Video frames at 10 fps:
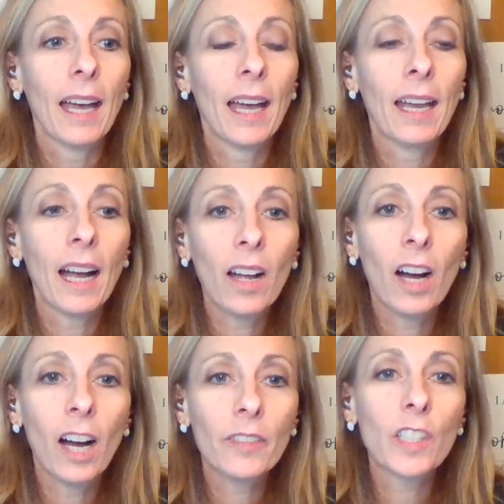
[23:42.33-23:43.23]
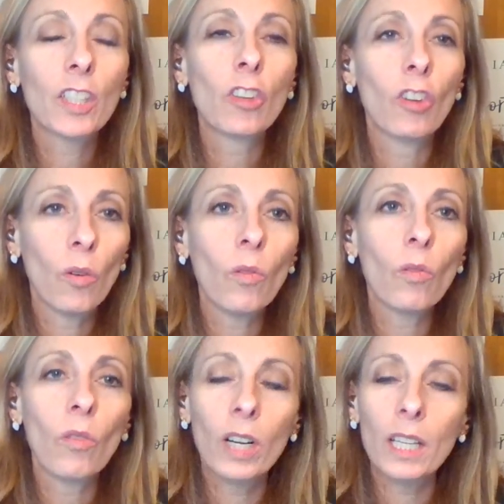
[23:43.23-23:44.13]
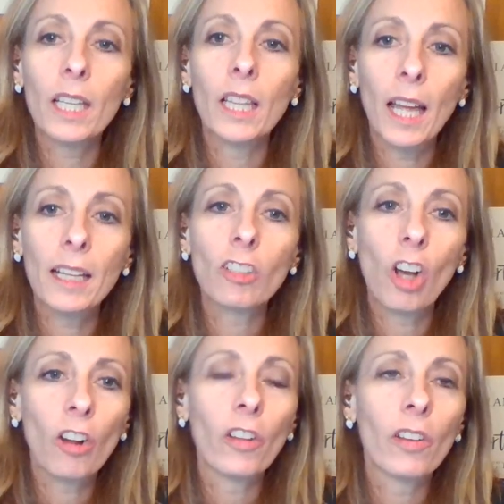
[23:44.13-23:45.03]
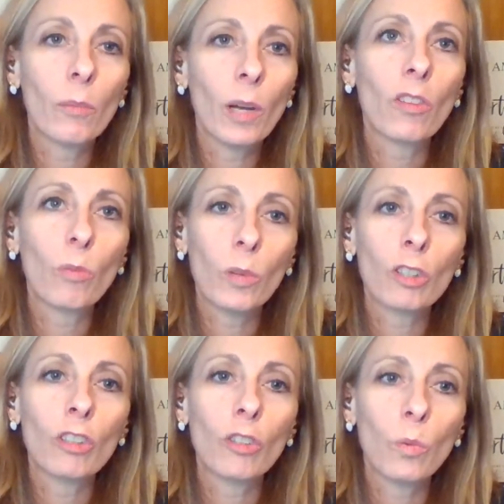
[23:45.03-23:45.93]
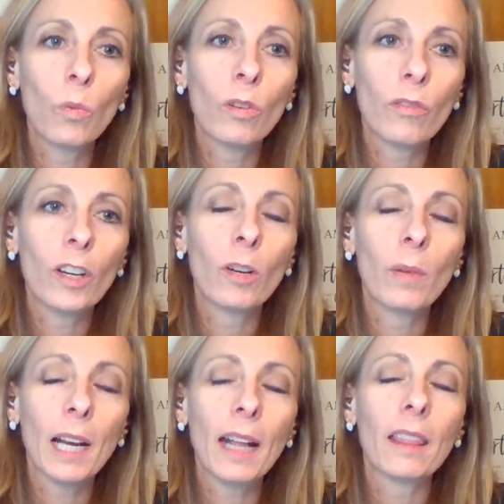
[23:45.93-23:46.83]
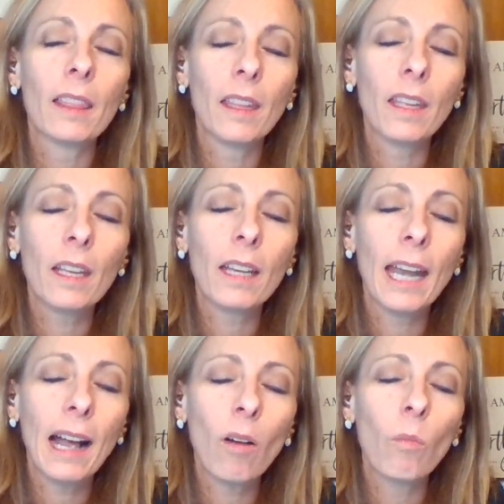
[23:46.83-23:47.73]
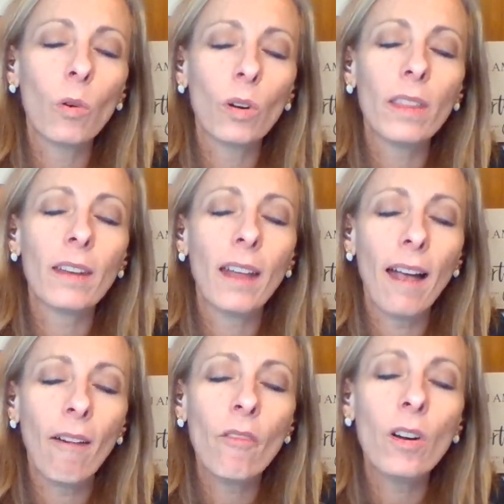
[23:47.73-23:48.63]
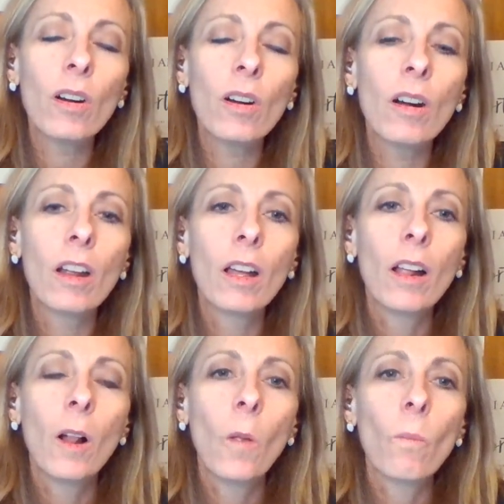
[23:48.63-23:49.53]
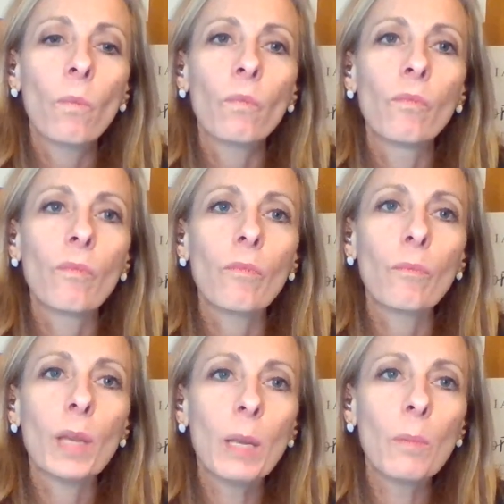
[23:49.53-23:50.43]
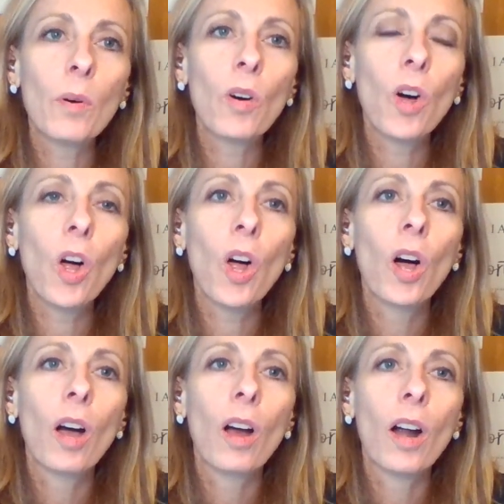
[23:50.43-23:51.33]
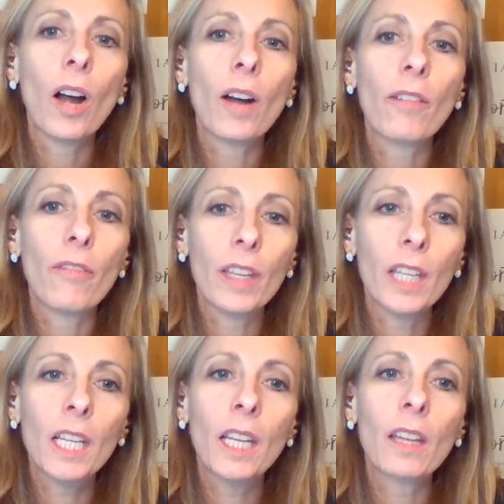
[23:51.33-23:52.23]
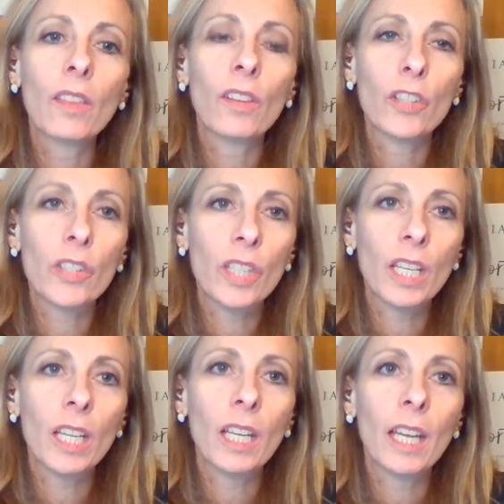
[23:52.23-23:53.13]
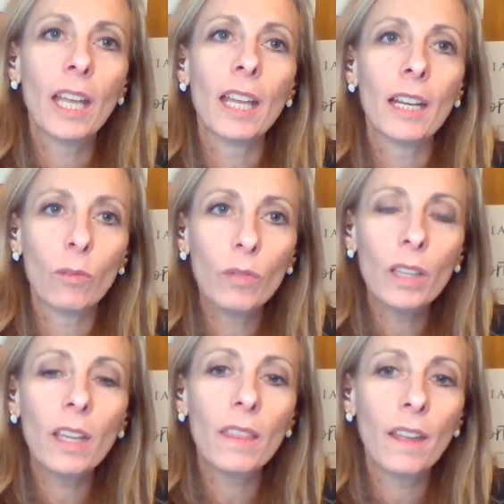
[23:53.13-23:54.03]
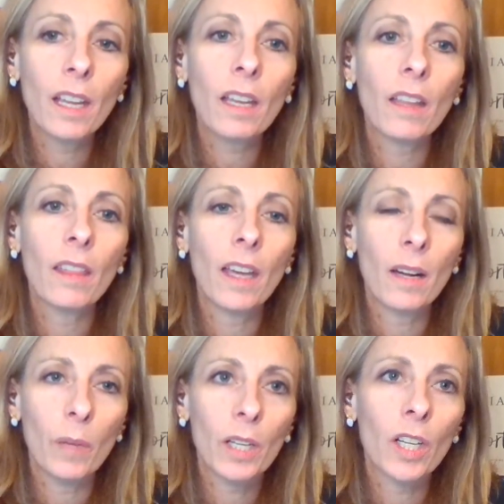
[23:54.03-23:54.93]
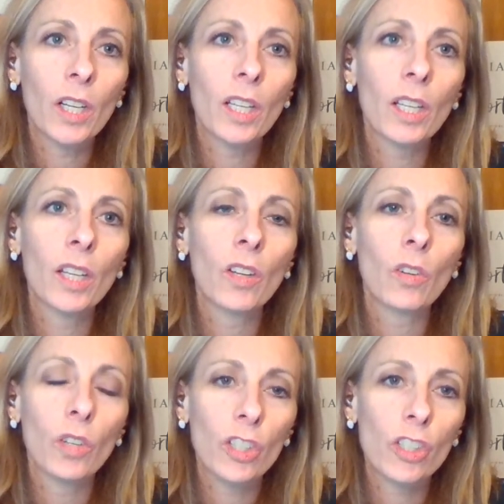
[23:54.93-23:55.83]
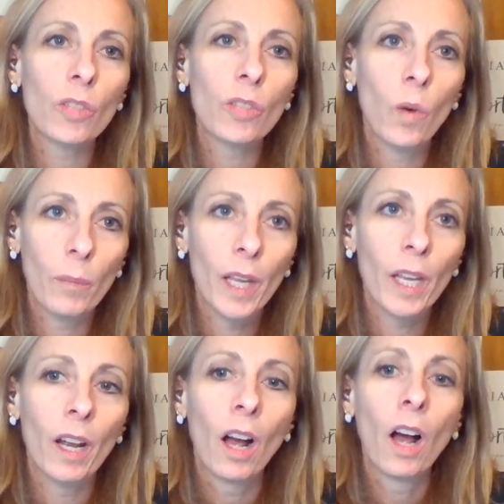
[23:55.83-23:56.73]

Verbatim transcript: And I often don't really like talking about spiritual warfare, but I think now more than ever, people are feeling it, they're seeing it, and I really think that American Christian women